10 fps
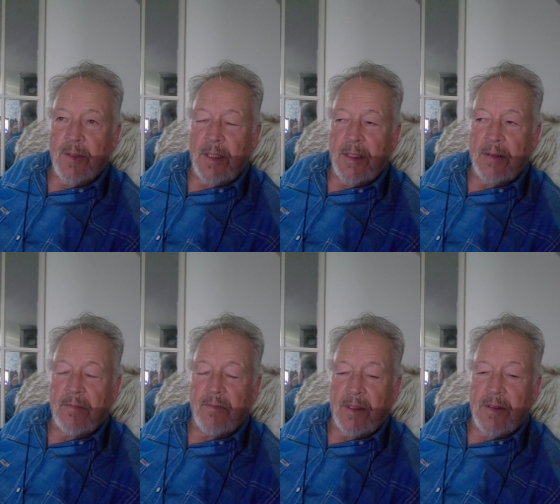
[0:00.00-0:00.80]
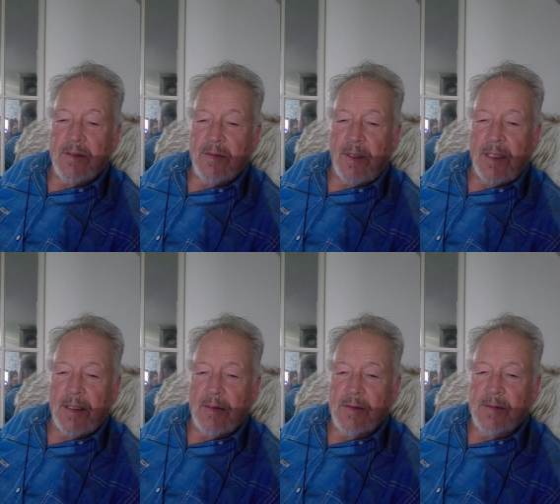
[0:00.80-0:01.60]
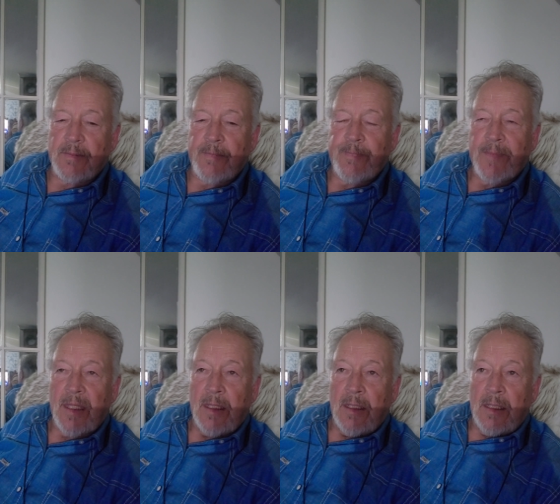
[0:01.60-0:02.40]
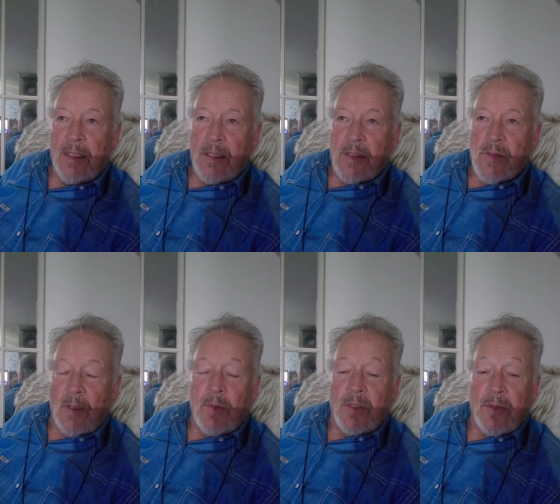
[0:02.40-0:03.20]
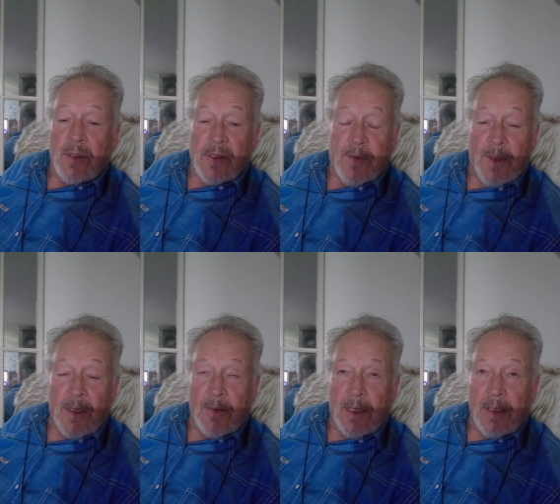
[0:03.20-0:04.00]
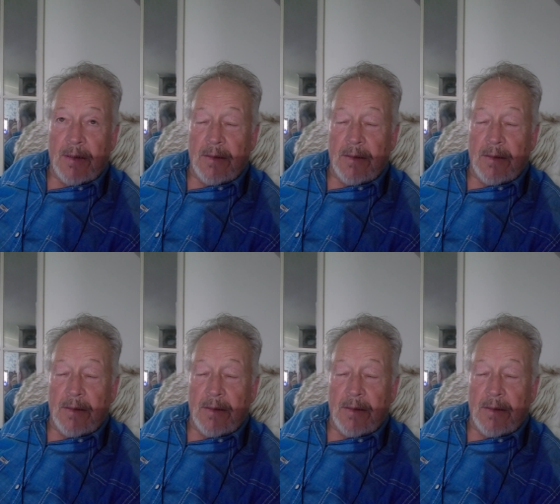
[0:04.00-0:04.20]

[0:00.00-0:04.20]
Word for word: Trucking Vintage Radios. So I'm going to do an experiment.